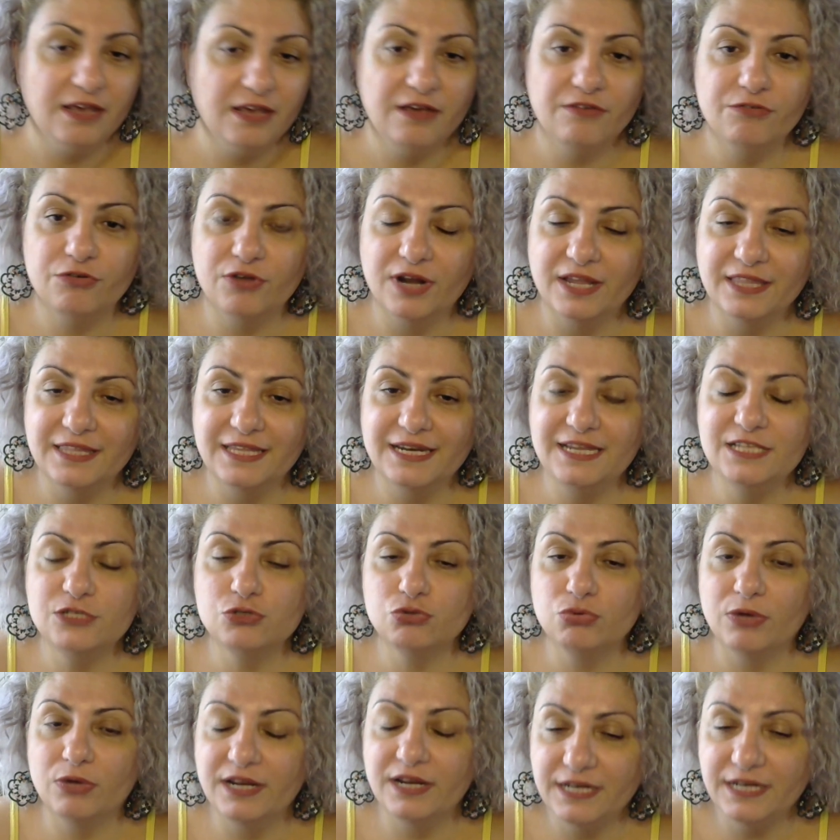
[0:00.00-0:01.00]
For at
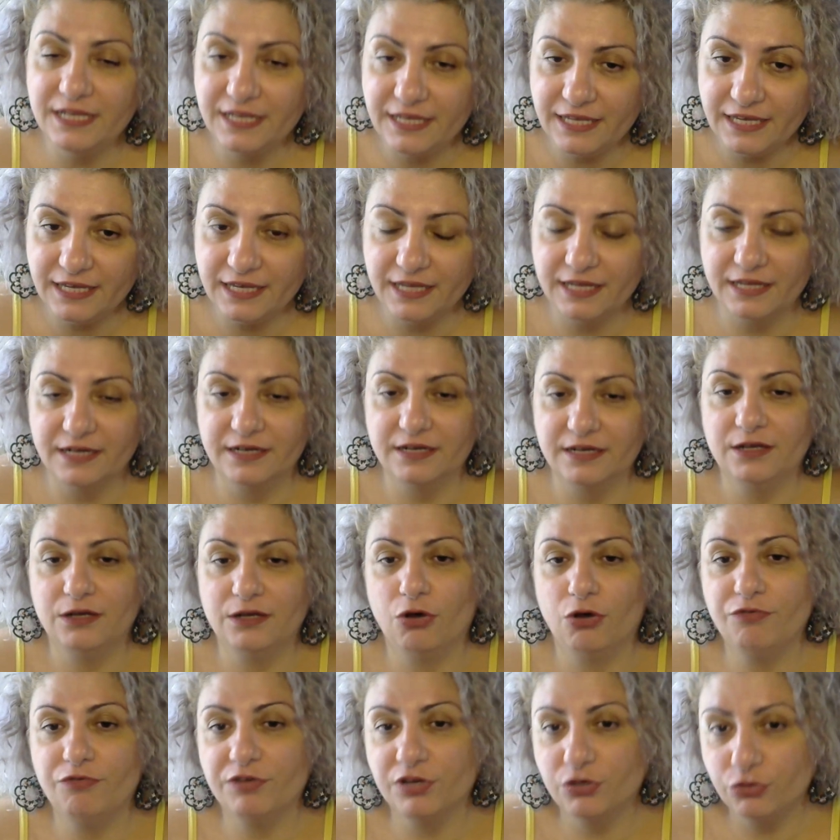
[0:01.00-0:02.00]
least 1 year
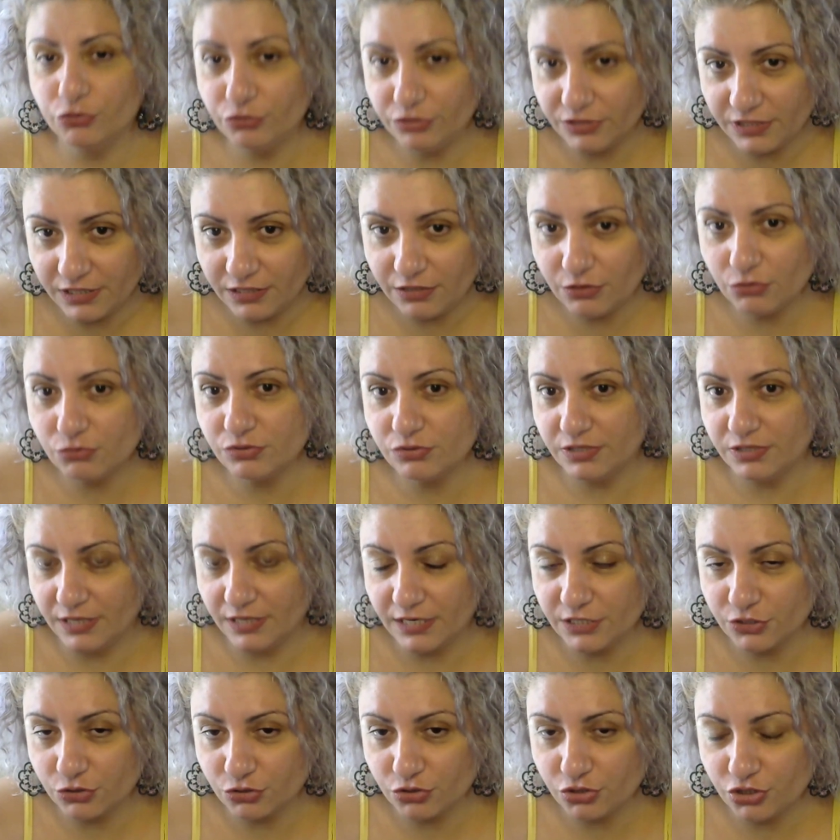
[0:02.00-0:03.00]
of a continuous
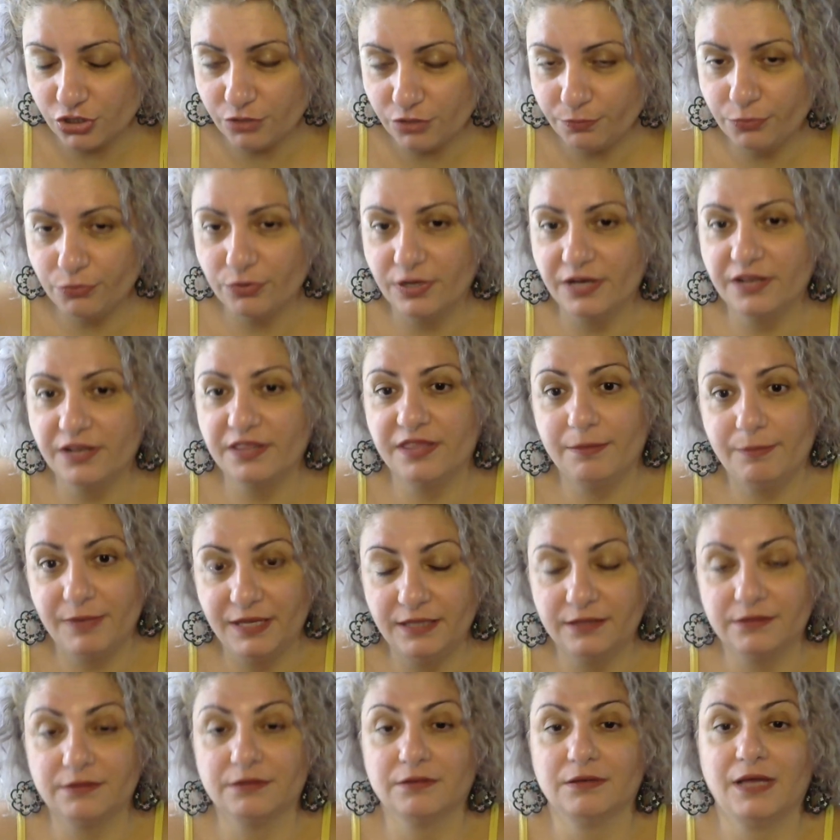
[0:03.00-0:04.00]
relationship where they
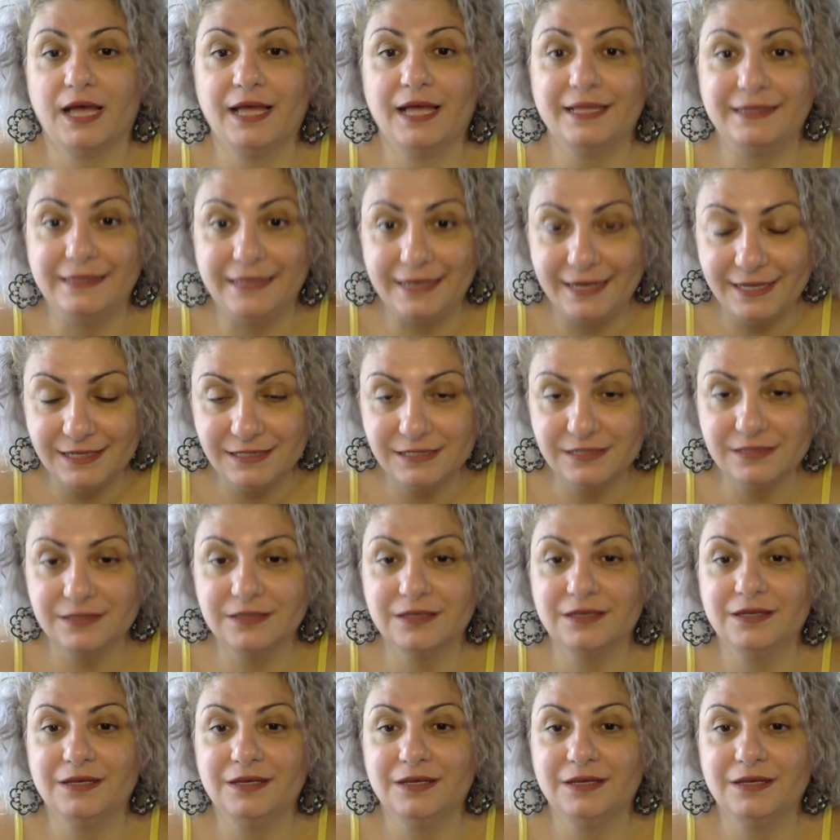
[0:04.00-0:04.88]
meet at least